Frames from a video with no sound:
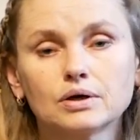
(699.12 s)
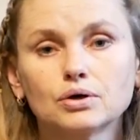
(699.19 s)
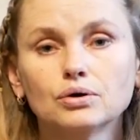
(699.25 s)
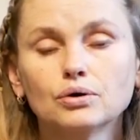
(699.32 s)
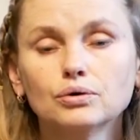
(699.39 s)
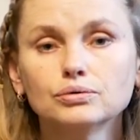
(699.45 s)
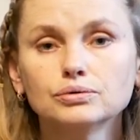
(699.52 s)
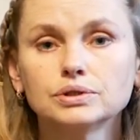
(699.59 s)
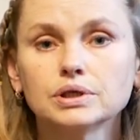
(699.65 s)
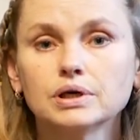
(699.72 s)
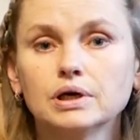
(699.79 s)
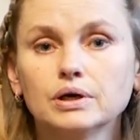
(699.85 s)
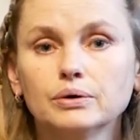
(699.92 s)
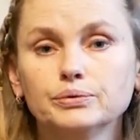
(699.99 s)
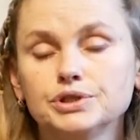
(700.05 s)
coat,
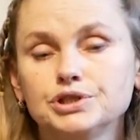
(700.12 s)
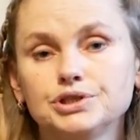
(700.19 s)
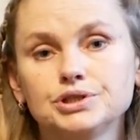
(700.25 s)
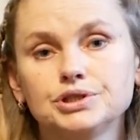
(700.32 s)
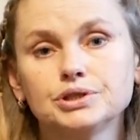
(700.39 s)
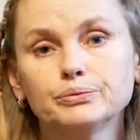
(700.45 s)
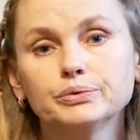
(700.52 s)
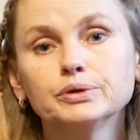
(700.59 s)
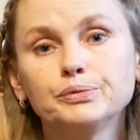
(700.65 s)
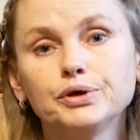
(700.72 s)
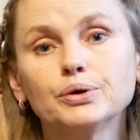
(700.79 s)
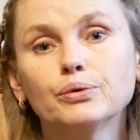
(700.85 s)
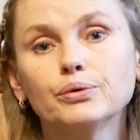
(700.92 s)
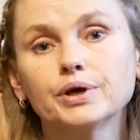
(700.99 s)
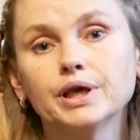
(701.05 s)
which will
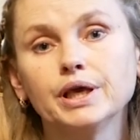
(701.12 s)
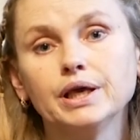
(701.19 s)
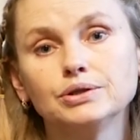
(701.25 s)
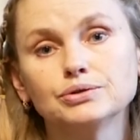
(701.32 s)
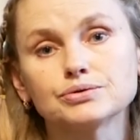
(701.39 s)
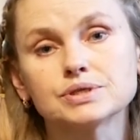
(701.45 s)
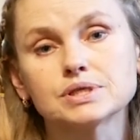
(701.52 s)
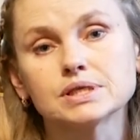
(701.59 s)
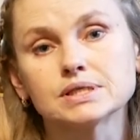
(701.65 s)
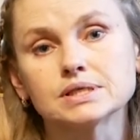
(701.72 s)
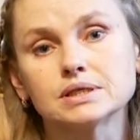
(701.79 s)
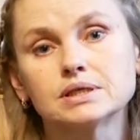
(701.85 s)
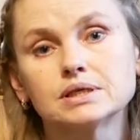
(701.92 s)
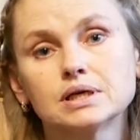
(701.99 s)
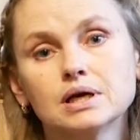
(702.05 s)
be okay to
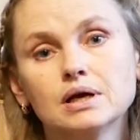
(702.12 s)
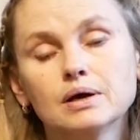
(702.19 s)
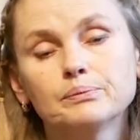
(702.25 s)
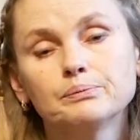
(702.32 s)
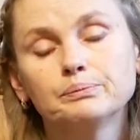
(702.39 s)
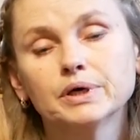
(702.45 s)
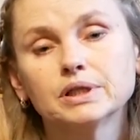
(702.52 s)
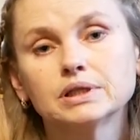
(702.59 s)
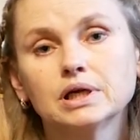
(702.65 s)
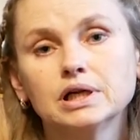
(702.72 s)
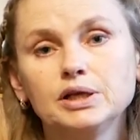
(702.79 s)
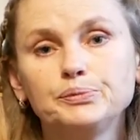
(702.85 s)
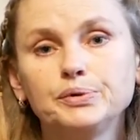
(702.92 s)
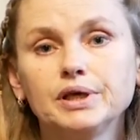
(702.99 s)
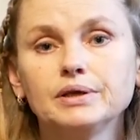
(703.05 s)
scissor, but
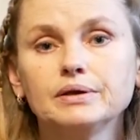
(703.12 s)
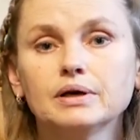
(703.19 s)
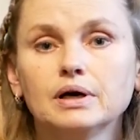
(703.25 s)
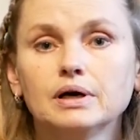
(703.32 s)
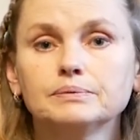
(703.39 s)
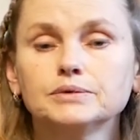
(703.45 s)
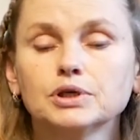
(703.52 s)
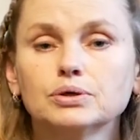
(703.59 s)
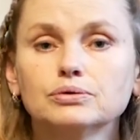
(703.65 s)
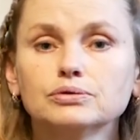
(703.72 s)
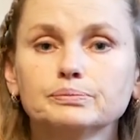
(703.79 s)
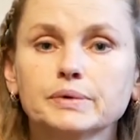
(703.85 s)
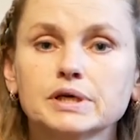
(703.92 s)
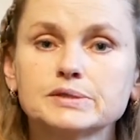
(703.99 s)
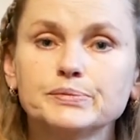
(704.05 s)
clipping the coat
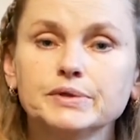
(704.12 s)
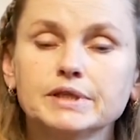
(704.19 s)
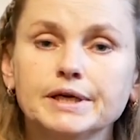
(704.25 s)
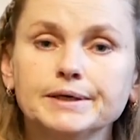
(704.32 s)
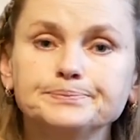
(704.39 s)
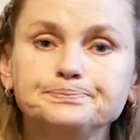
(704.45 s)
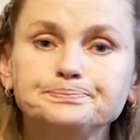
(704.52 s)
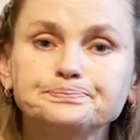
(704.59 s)
must be dry.